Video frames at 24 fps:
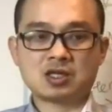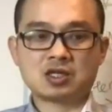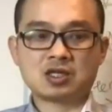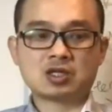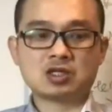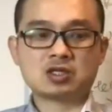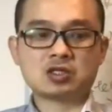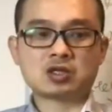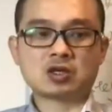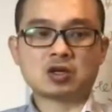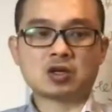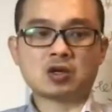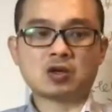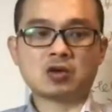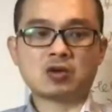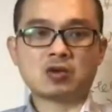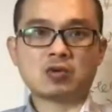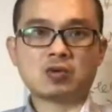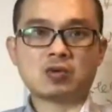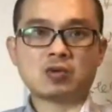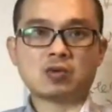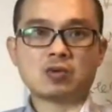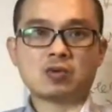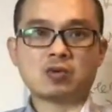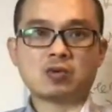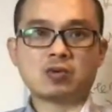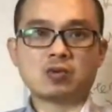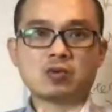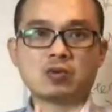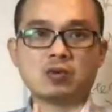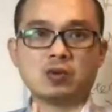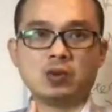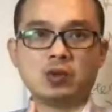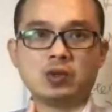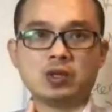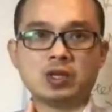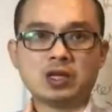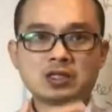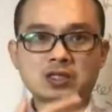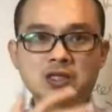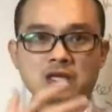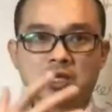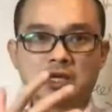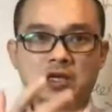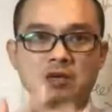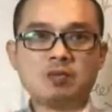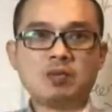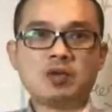So this
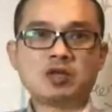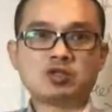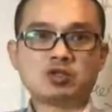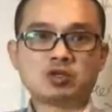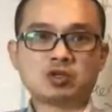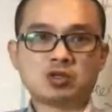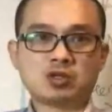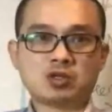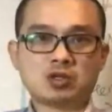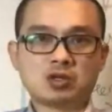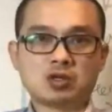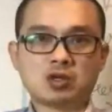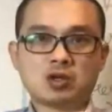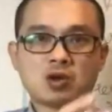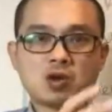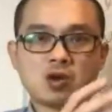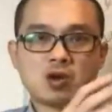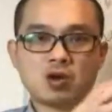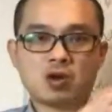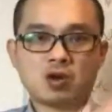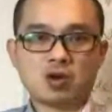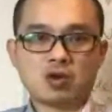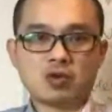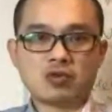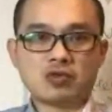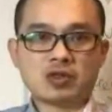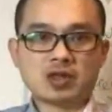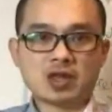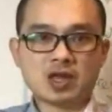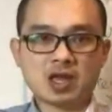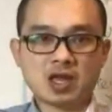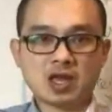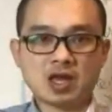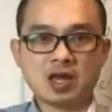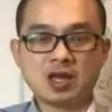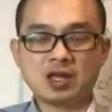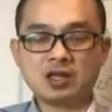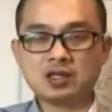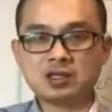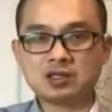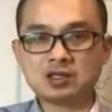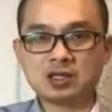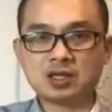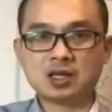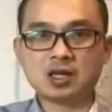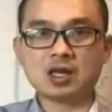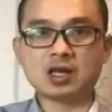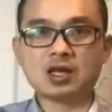image on the hands
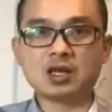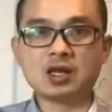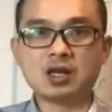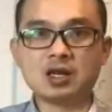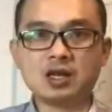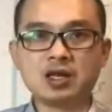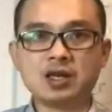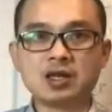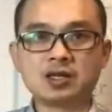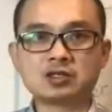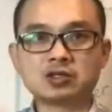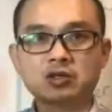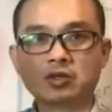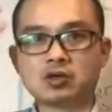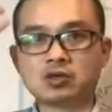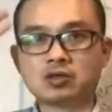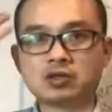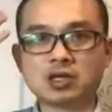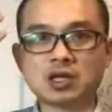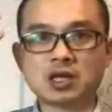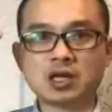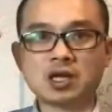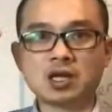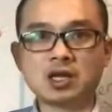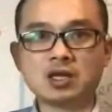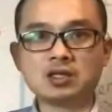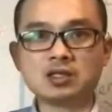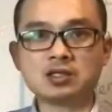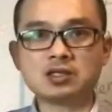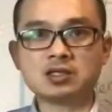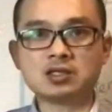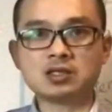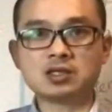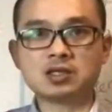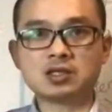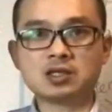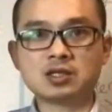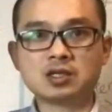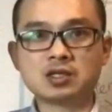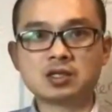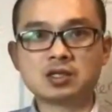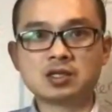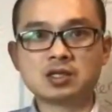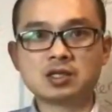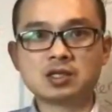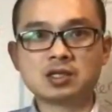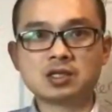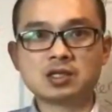and legs on the head,
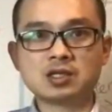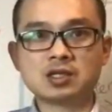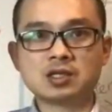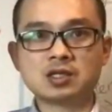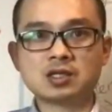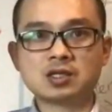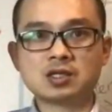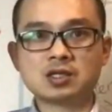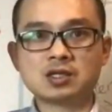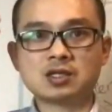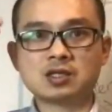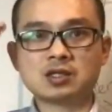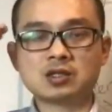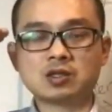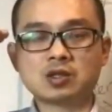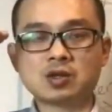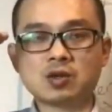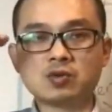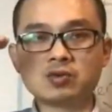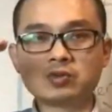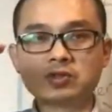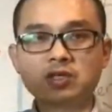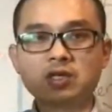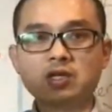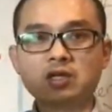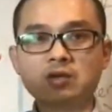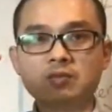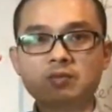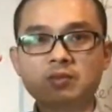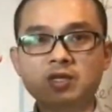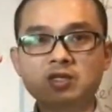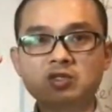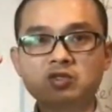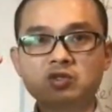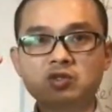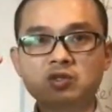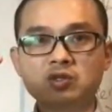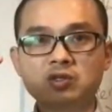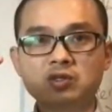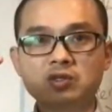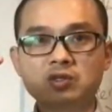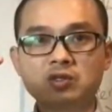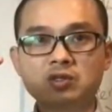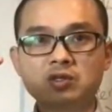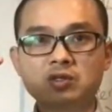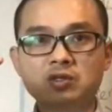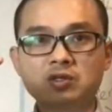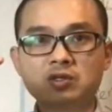those image,
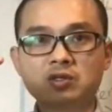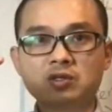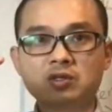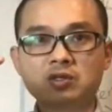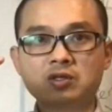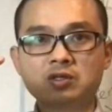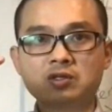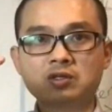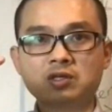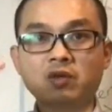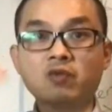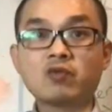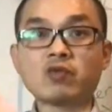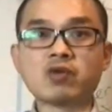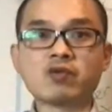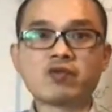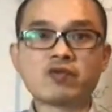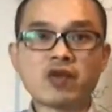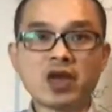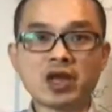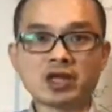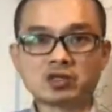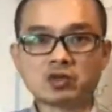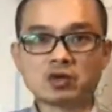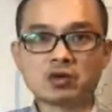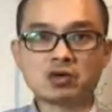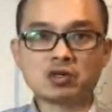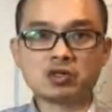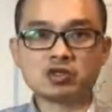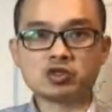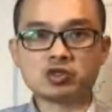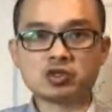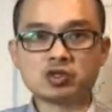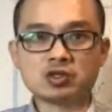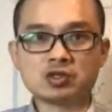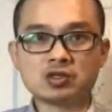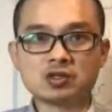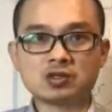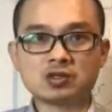the reflexology